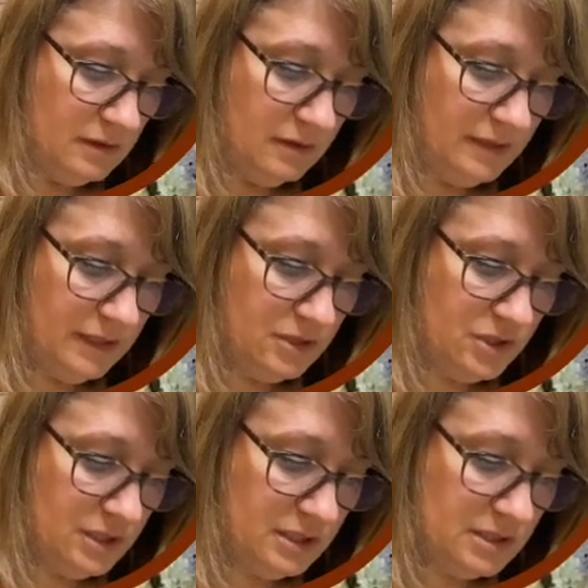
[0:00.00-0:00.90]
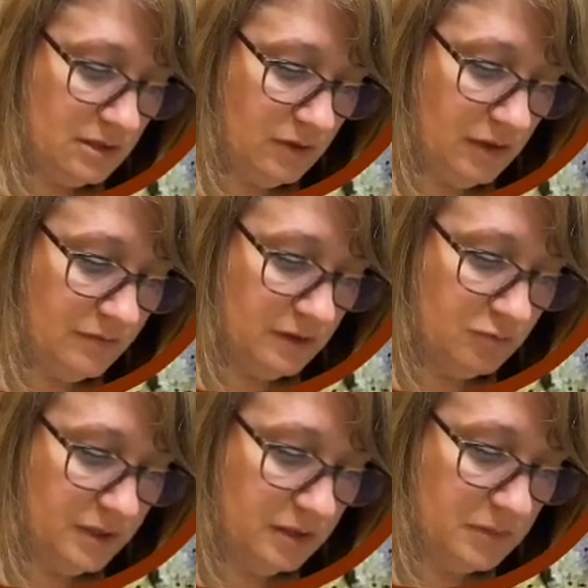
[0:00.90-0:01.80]
they just don't have
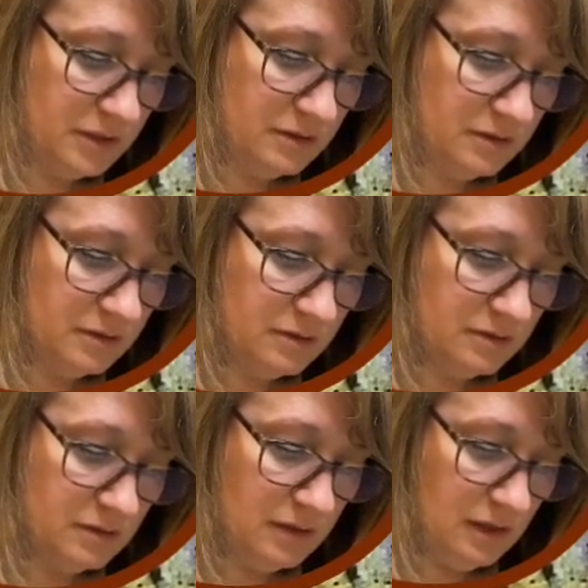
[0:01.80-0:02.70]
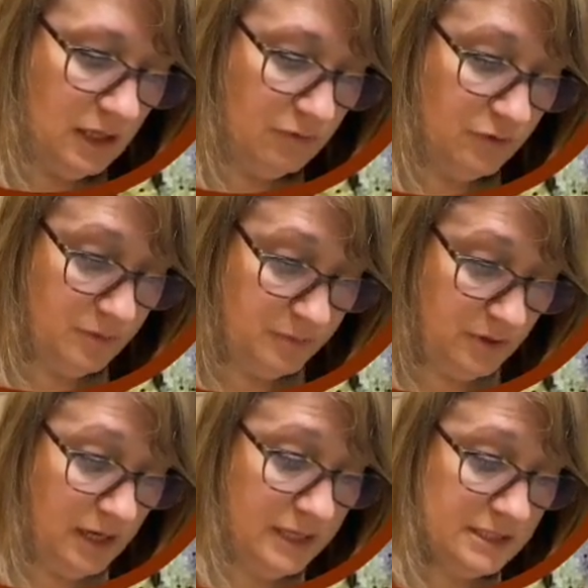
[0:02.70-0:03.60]
enough pigment. And for the
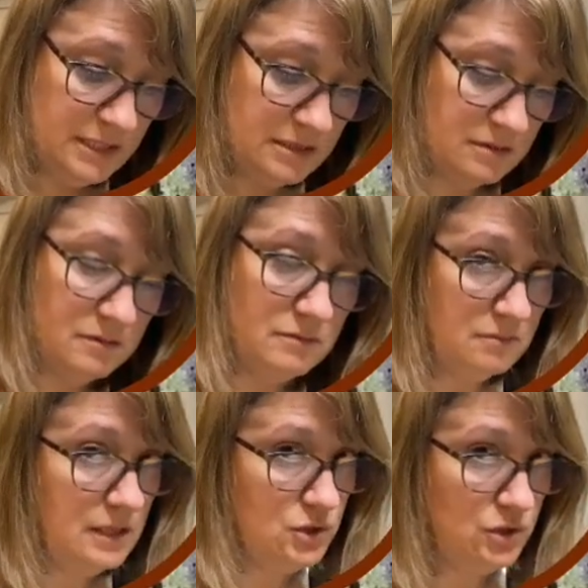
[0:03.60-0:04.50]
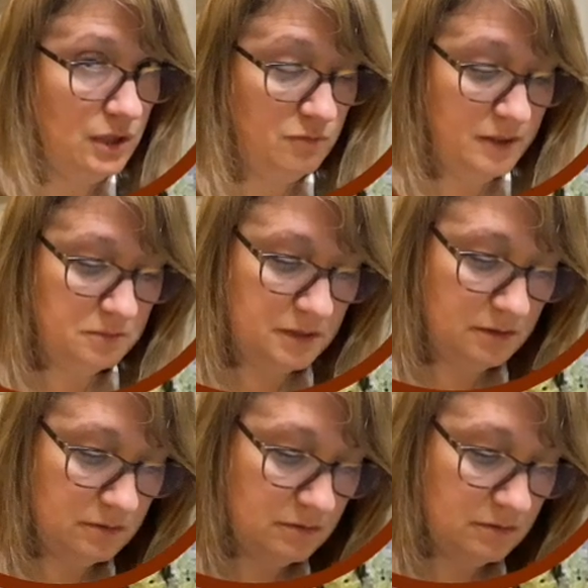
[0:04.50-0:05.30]
price, they should have pigment.